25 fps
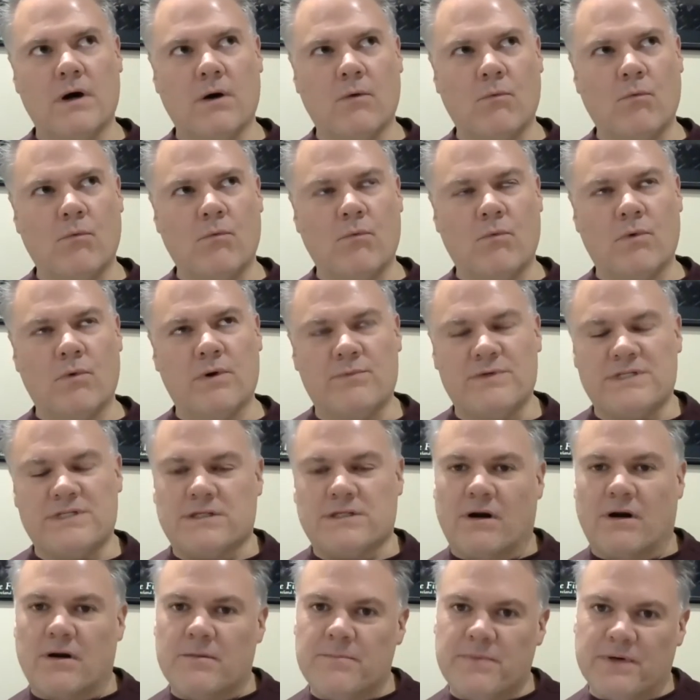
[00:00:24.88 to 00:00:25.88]
when we
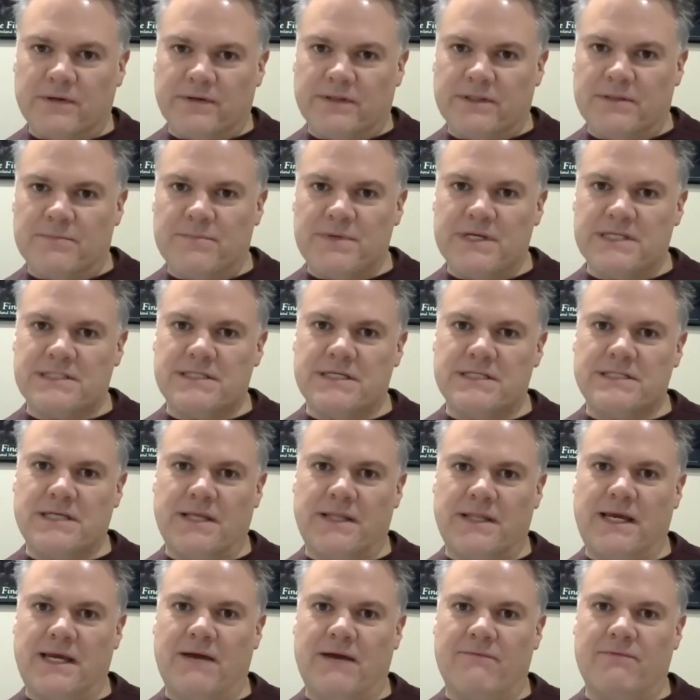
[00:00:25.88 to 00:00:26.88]
started building the business, I
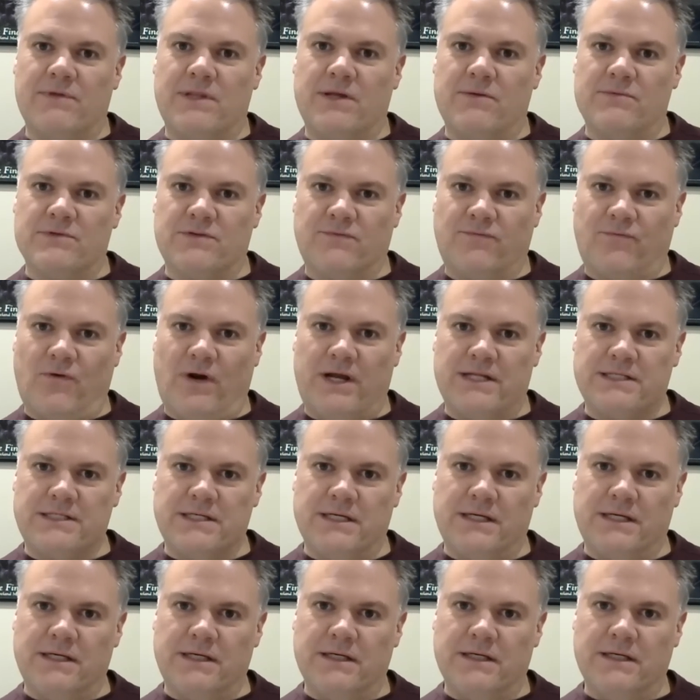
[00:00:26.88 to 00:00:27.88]
think everything was
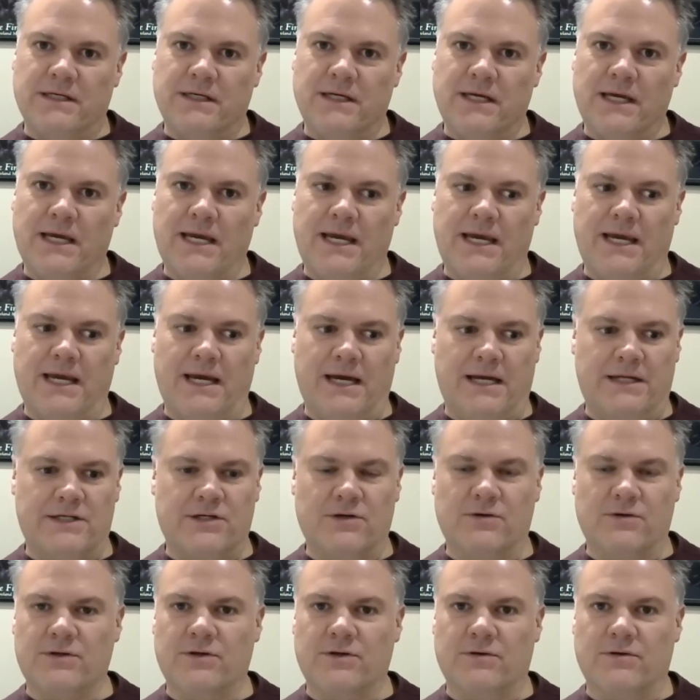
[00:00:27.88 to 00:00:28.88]
frantic, and
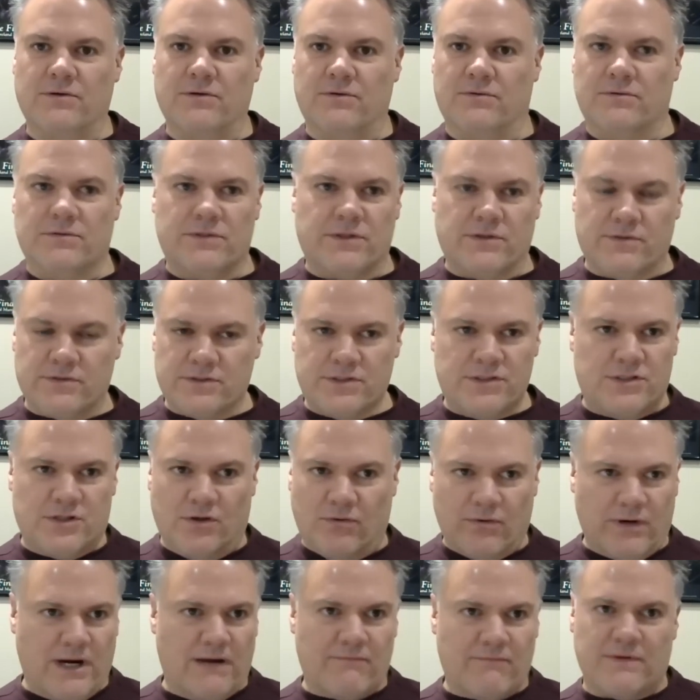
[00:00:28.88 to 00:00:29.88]
you're
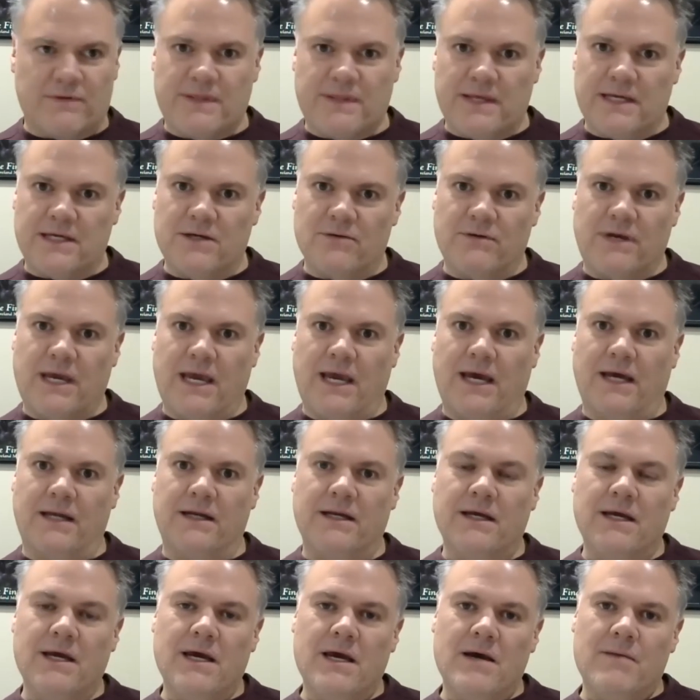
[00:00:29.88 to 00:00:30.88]
doing everything you can.
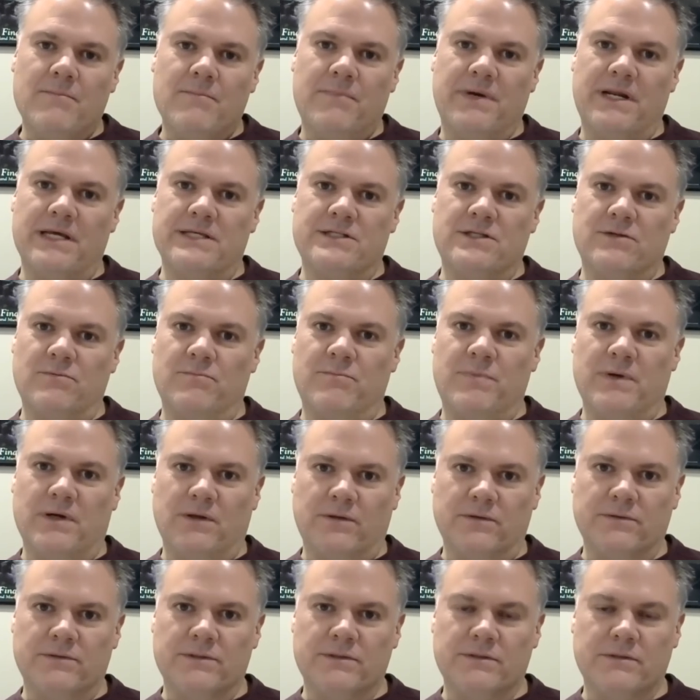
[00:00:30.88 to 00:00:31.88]
But as you
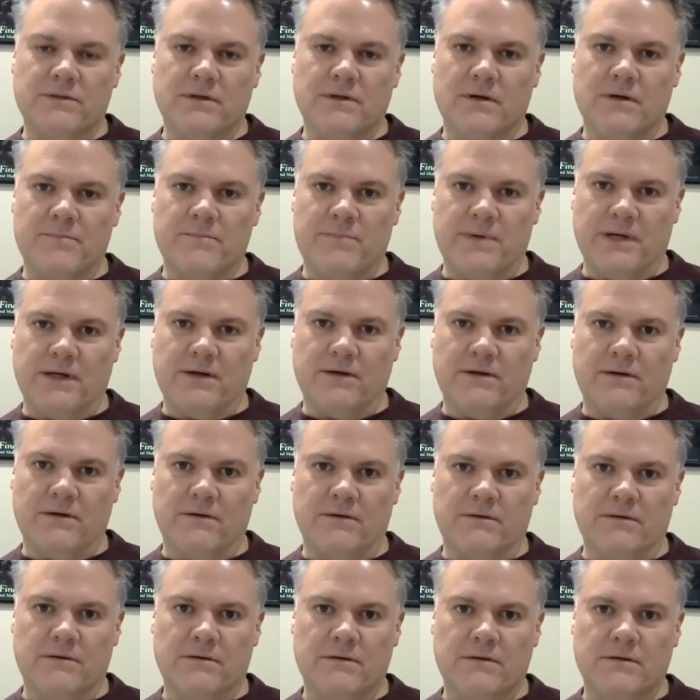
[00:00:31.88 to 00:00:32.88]
build a
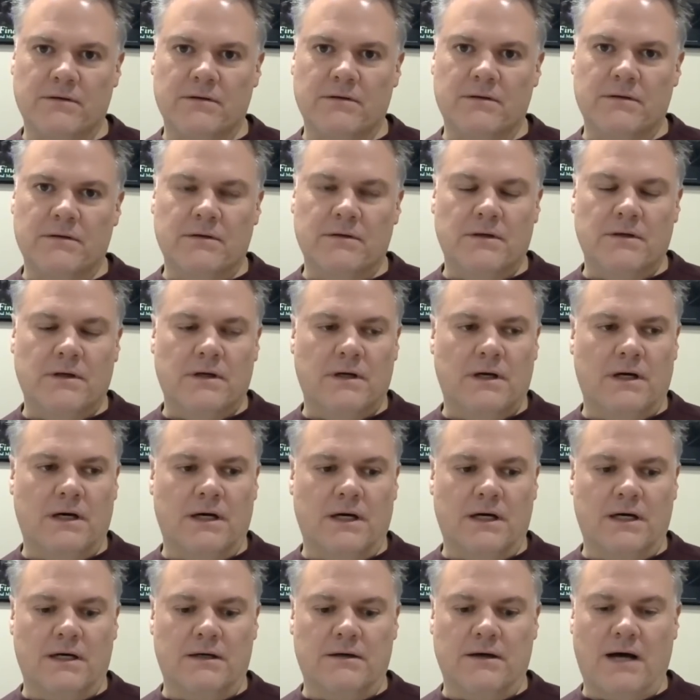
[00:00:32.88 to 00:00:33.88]
bigger
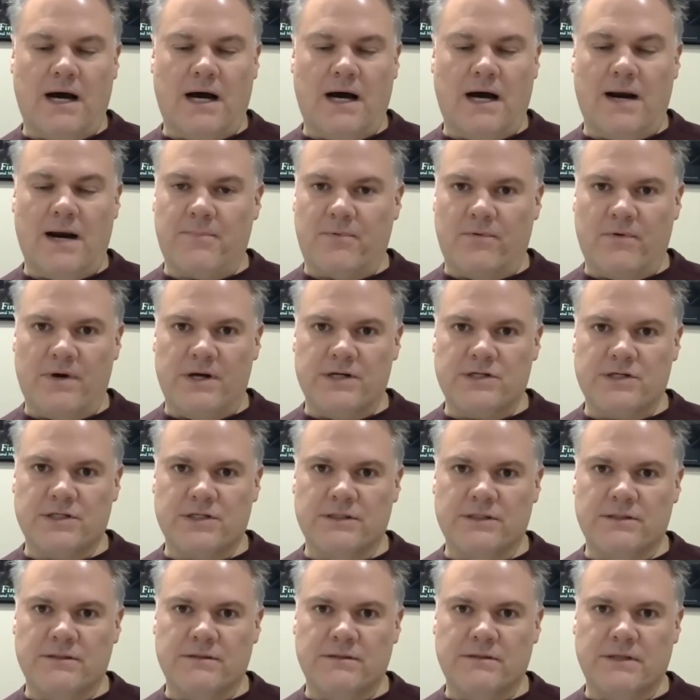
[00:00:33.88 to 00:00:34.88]
uh,
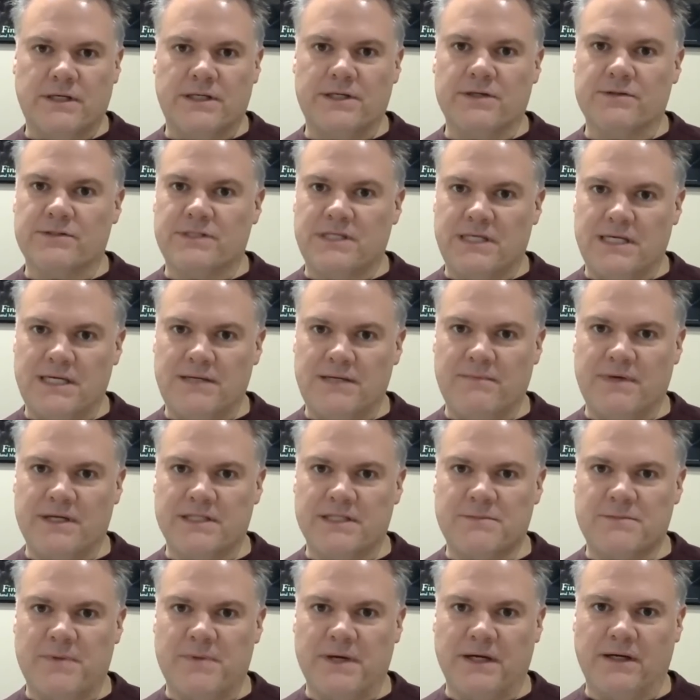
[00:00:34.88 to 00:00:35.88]
operation and your team
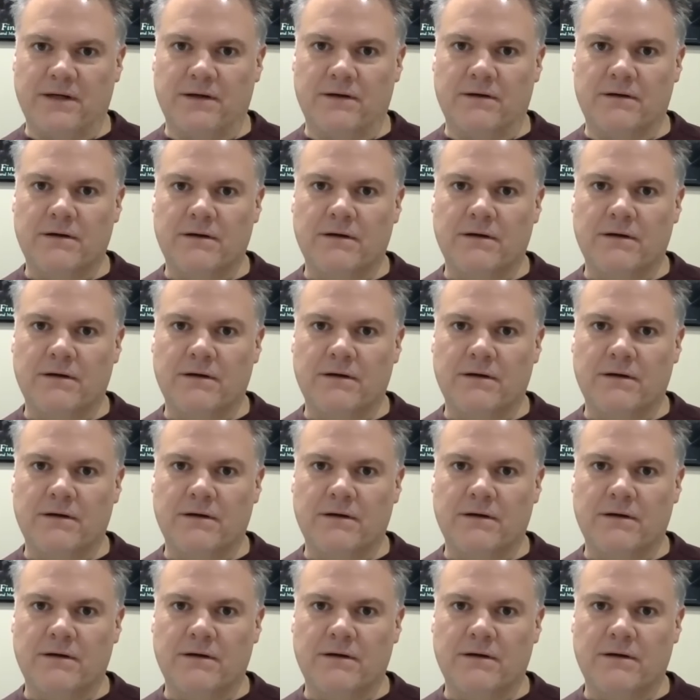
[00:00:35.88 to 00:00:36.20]
gets bigger,